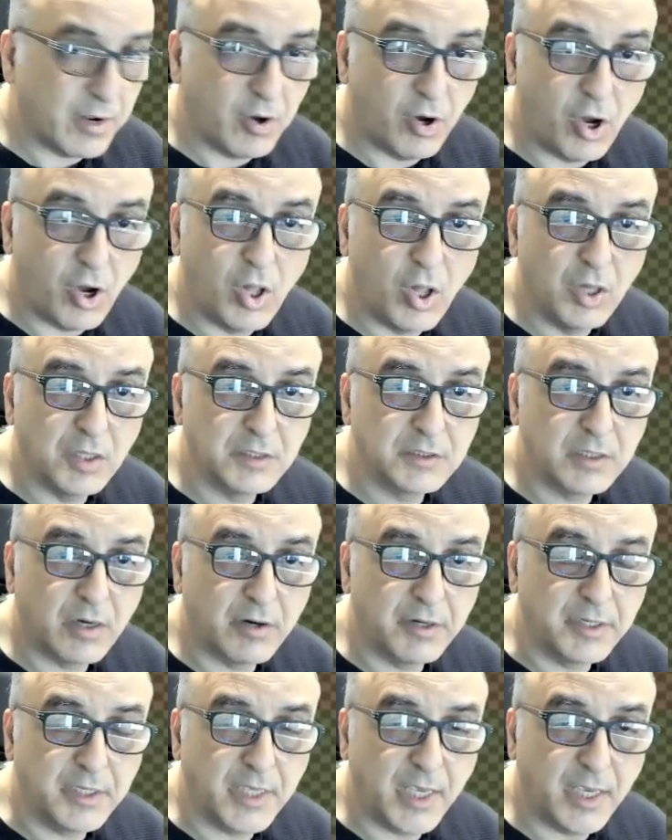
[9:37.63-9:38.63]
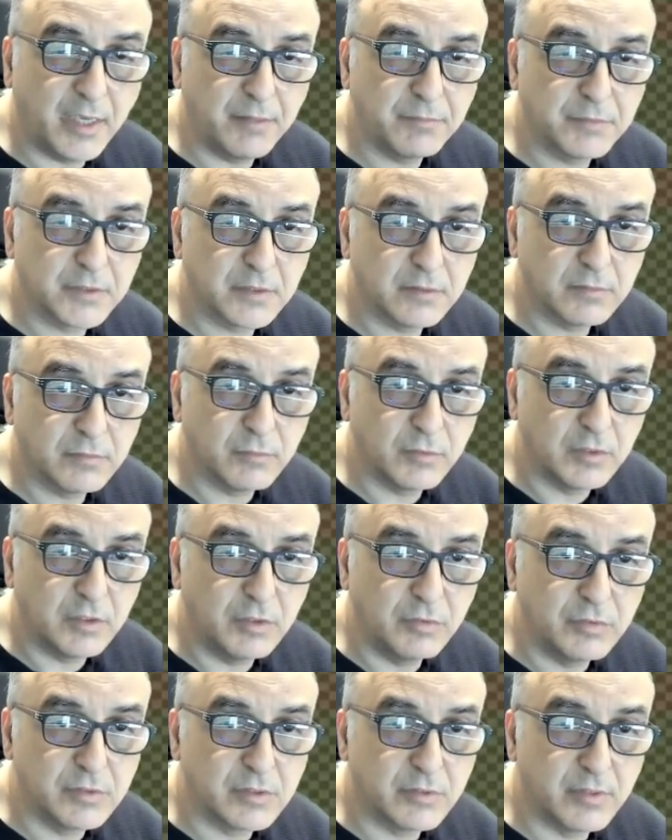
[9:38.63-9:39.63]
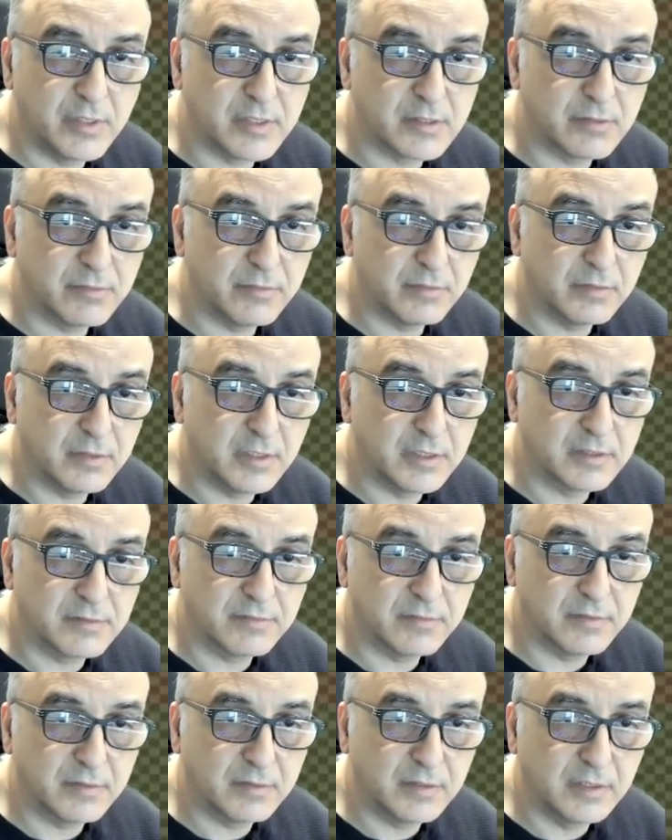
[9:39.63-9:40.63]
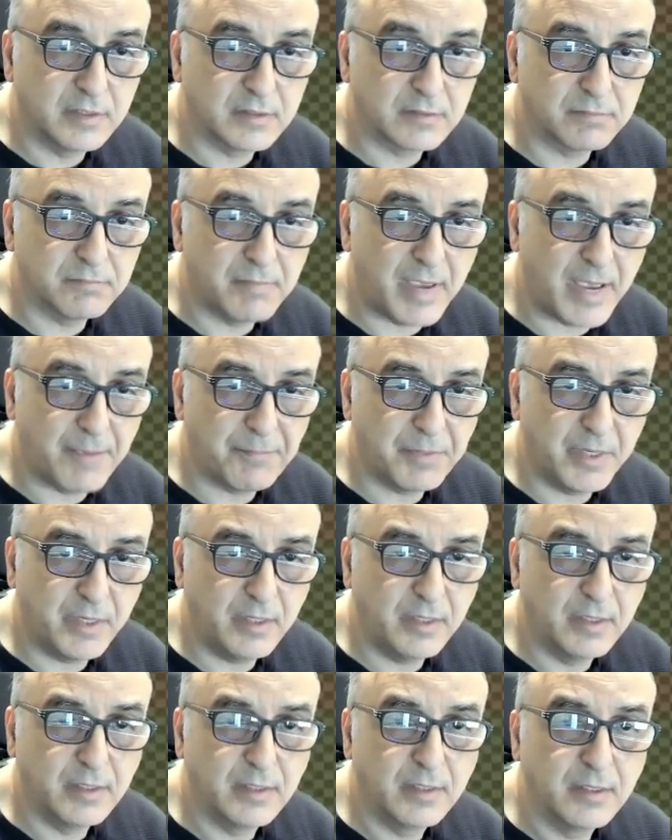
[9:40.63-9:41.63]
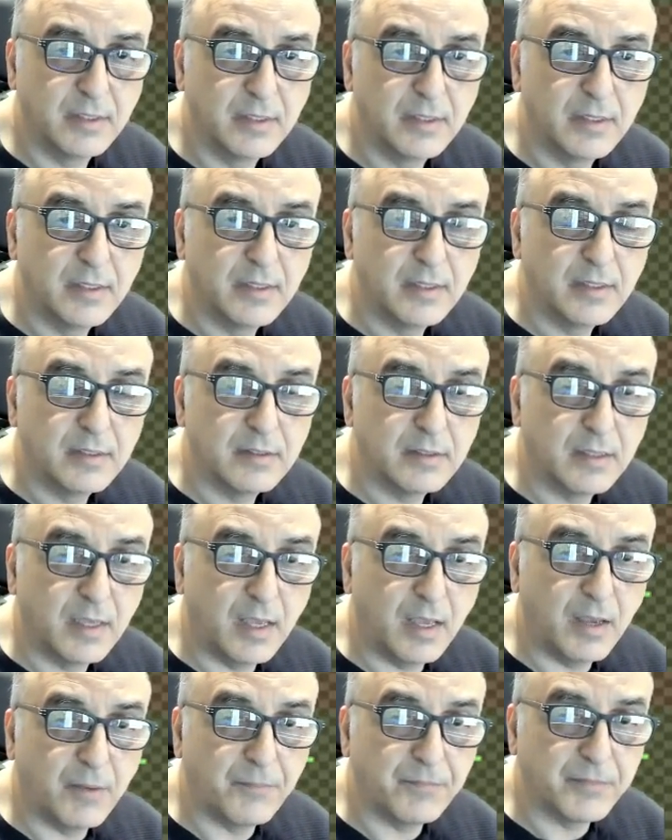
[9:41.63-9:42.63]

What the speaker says: all Atari games will use this mapping. So